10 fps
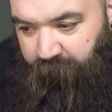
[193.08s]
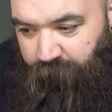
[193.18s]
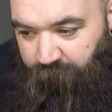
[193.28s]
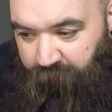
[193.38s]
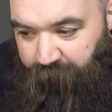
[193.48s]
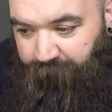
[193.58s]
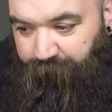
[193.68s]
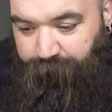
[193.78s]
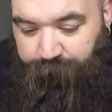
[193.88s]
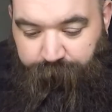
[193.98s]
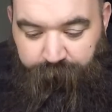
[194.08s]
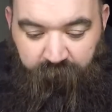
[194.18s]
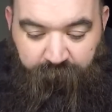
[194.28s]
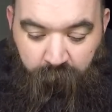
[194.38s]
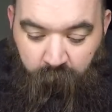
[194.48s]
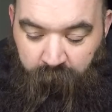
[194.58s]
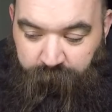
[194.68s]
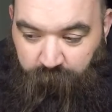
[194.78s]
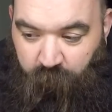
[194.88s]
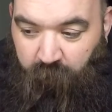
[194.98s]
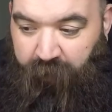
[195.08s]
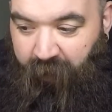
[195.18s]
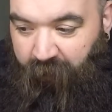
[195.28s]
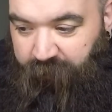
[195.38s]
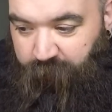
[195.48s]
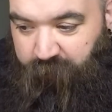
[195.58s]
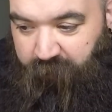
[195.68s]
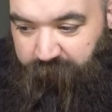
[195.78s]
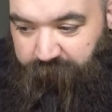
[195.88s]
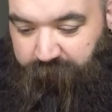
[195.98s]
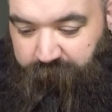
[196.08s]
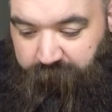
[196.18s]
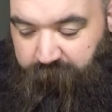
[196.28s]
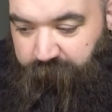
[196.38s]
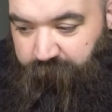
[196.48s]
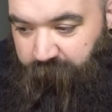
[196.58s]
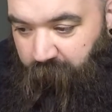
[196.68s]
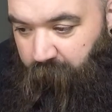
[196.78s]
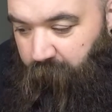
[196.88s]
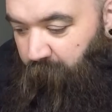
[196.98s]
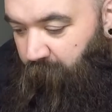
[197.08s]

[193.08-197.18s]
but the front wheels are twenty dollars a piece, so,